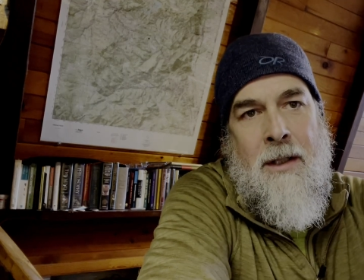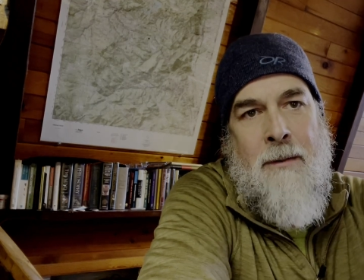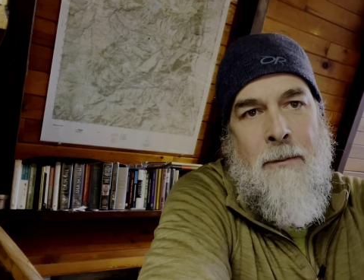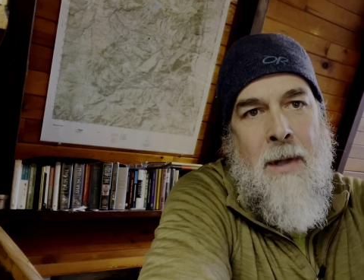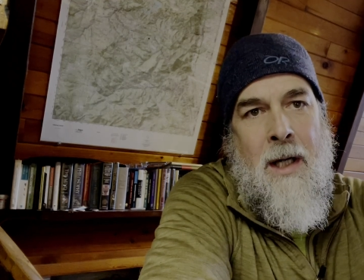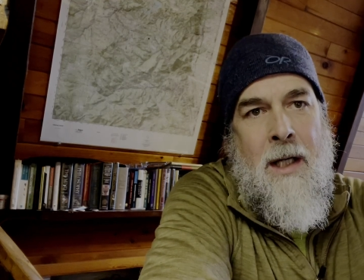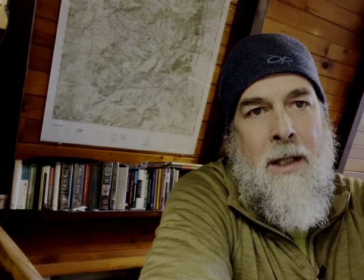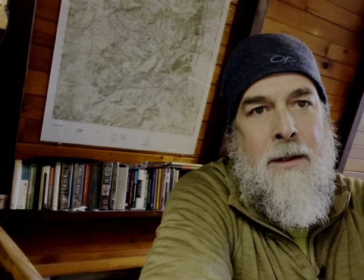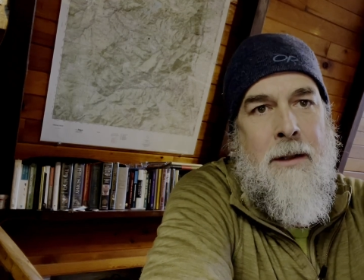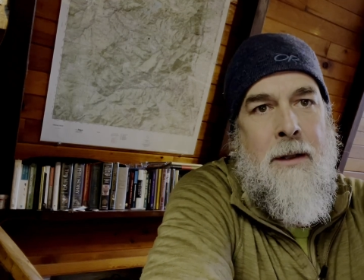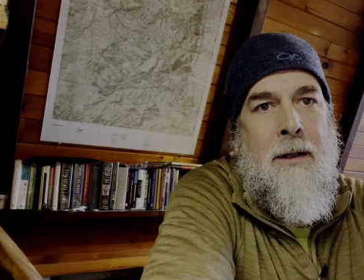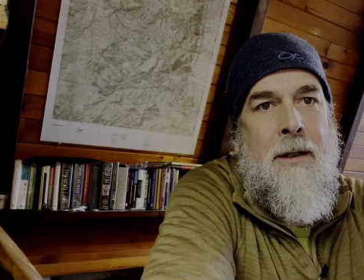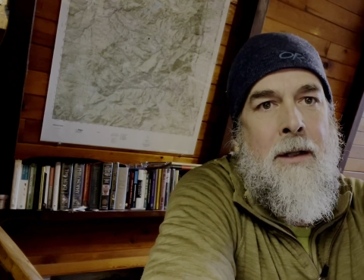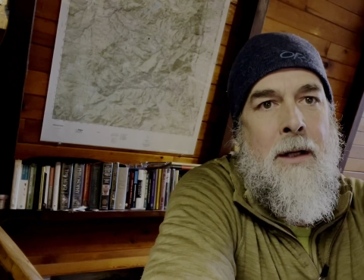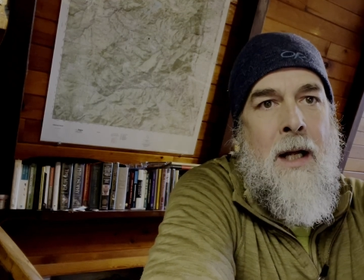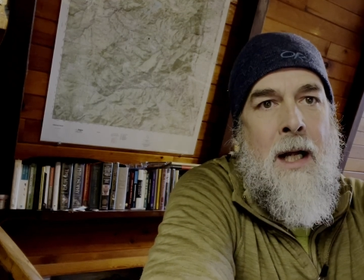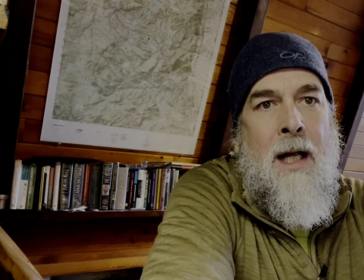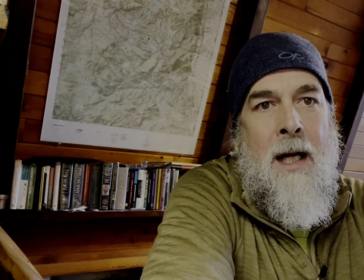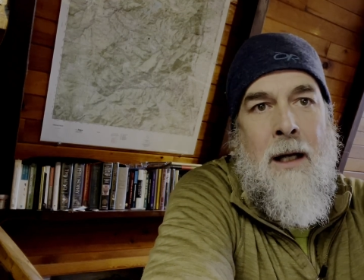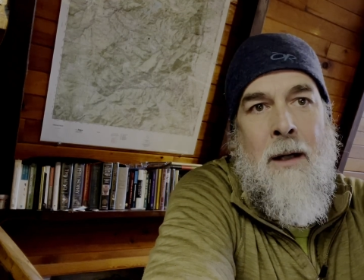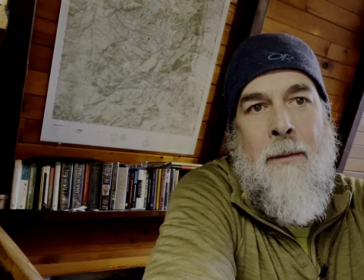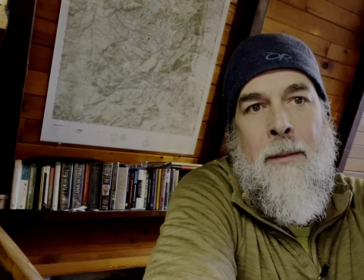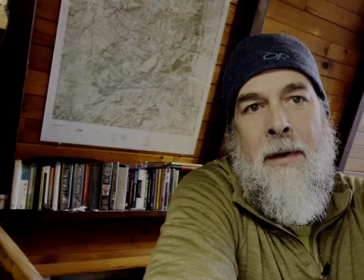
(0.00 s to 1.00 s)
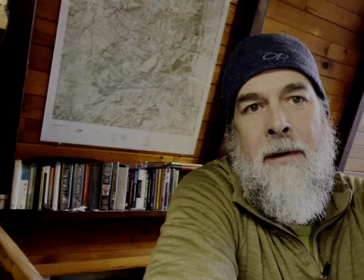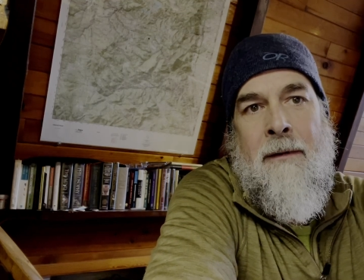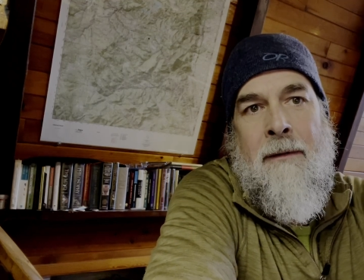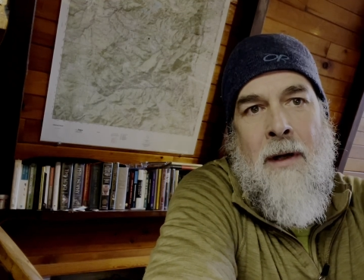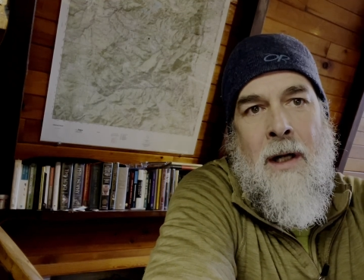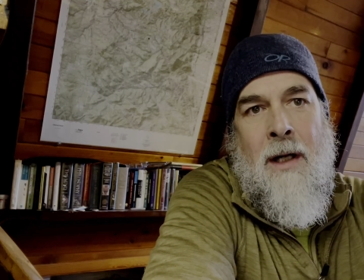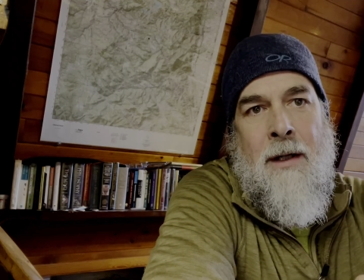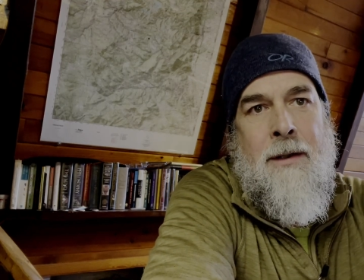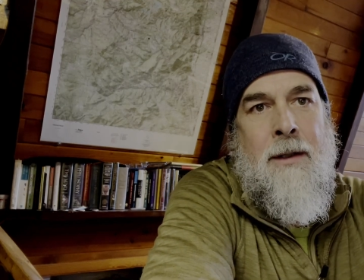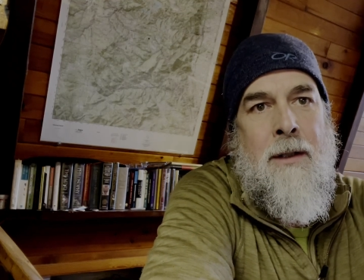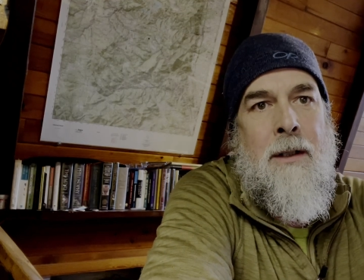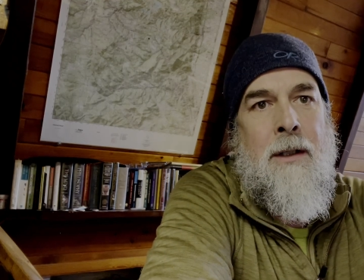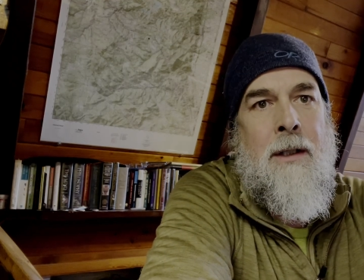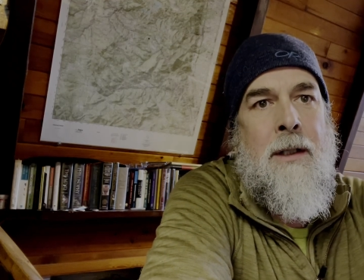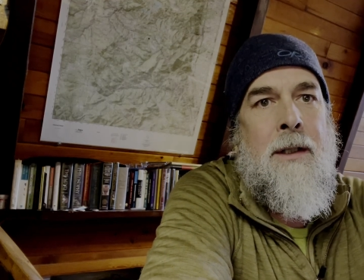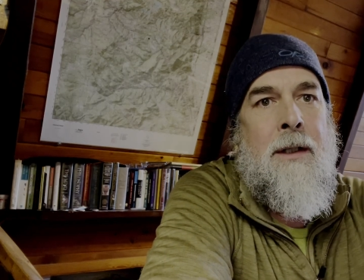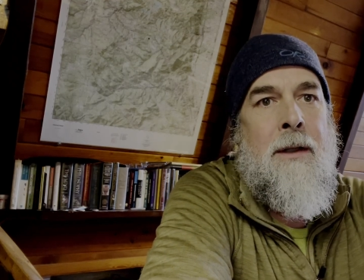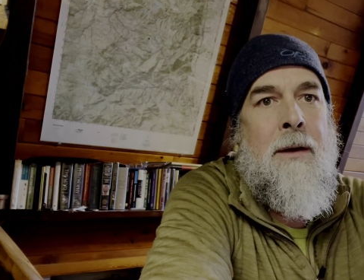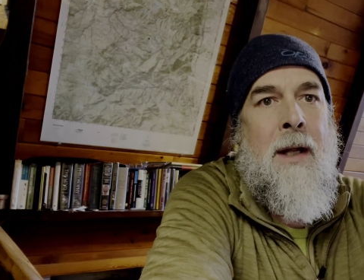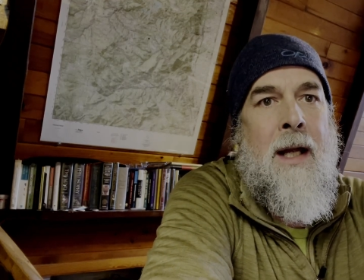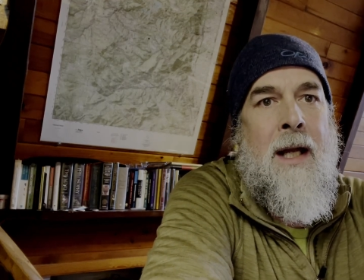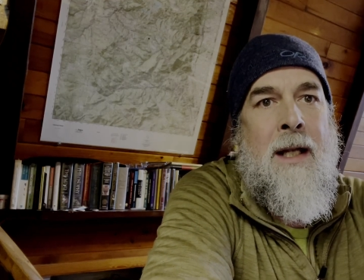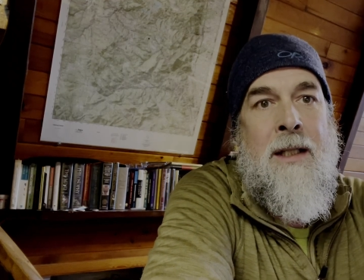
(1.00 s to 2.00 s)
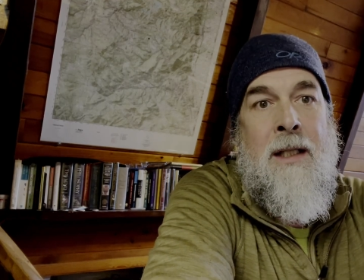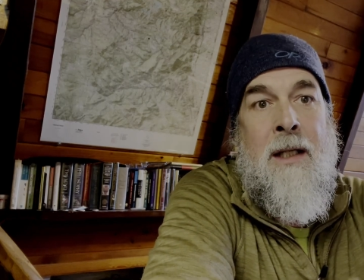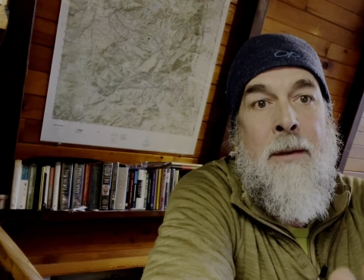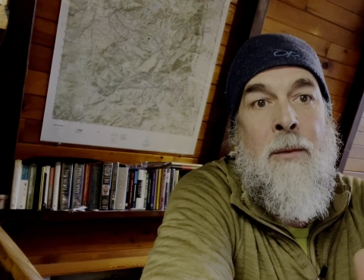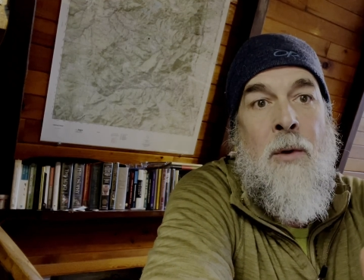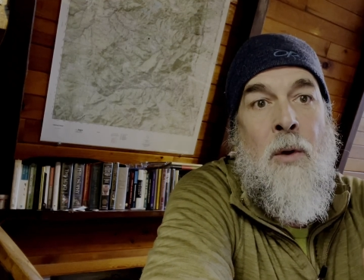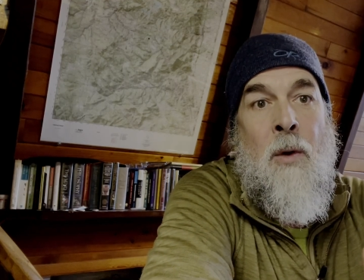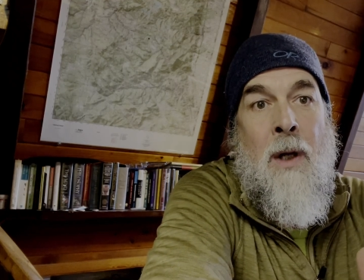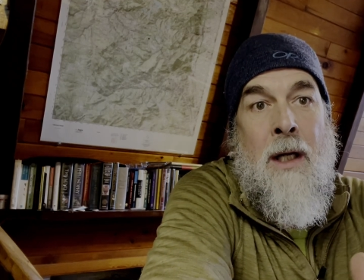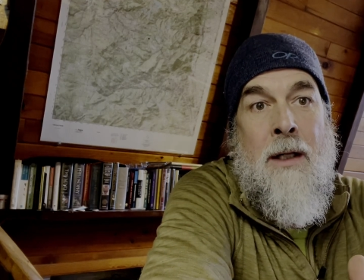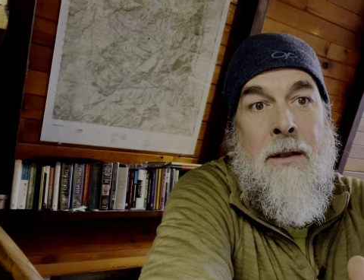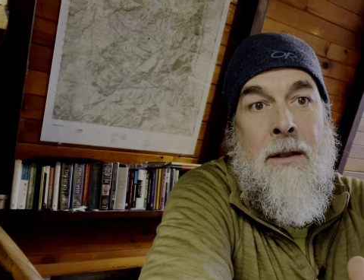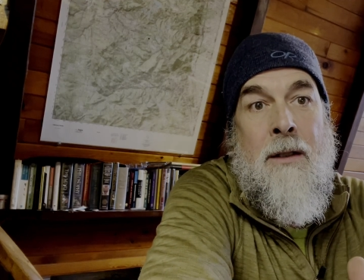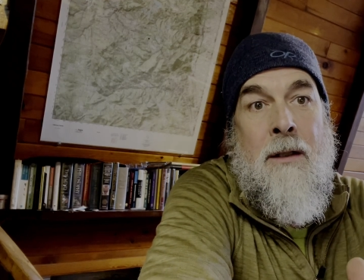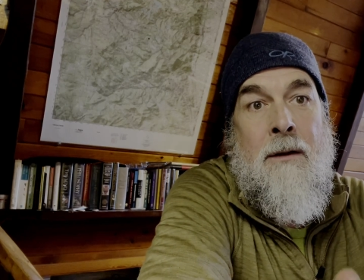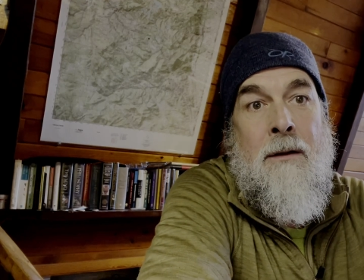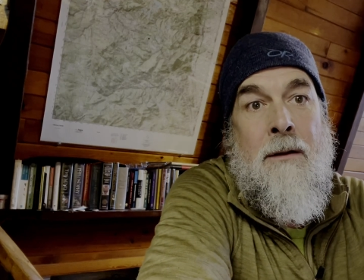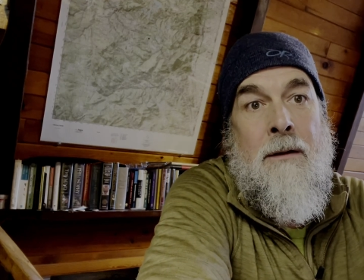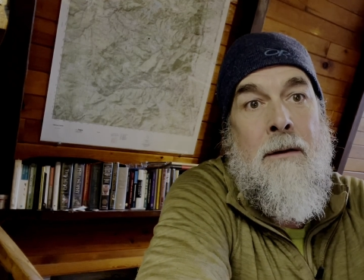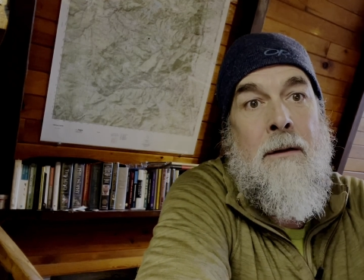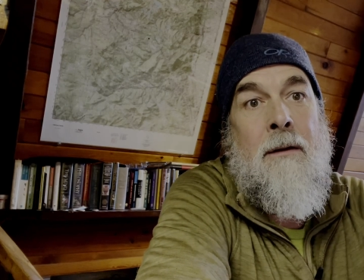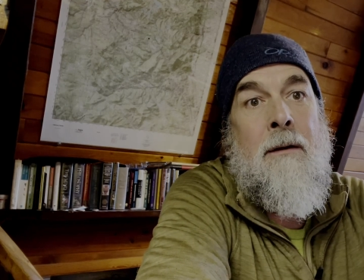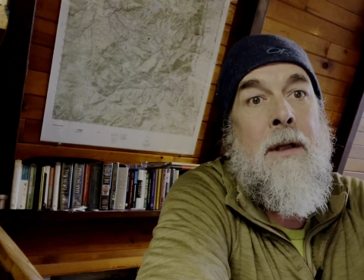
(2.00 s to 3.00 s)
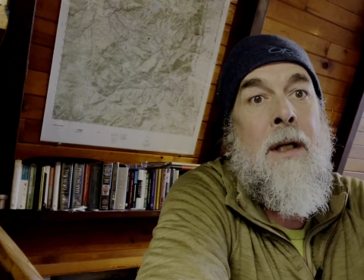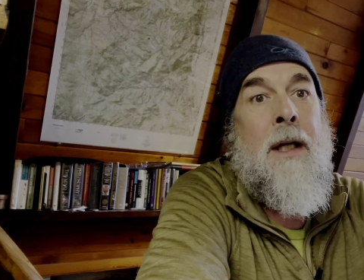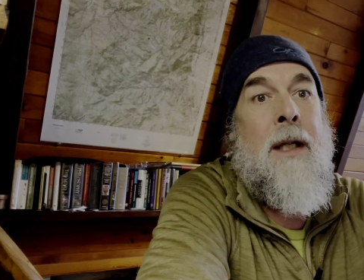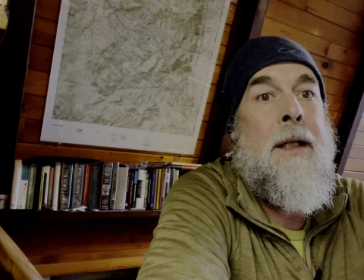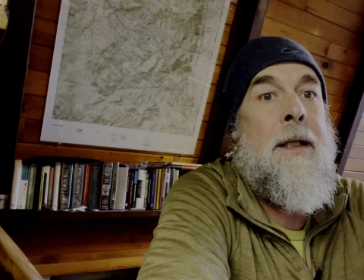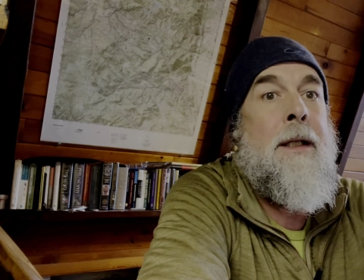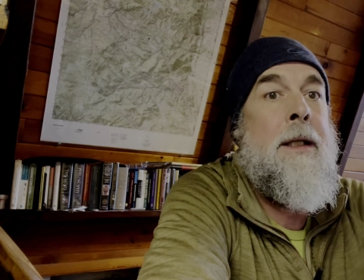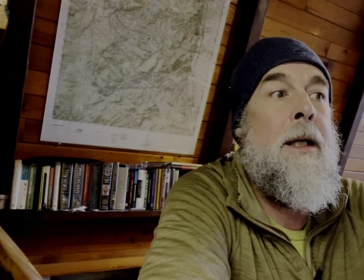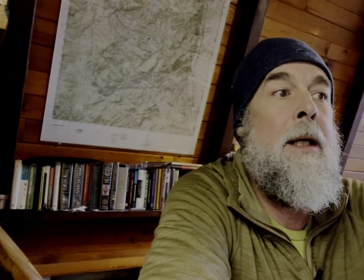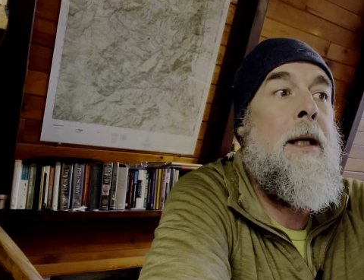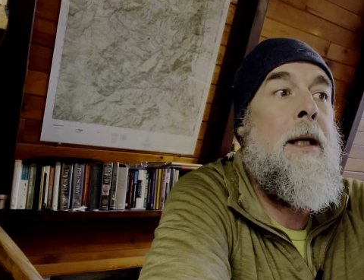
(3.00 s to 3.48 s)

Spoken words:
make sure you hire a professional and you ask them questions like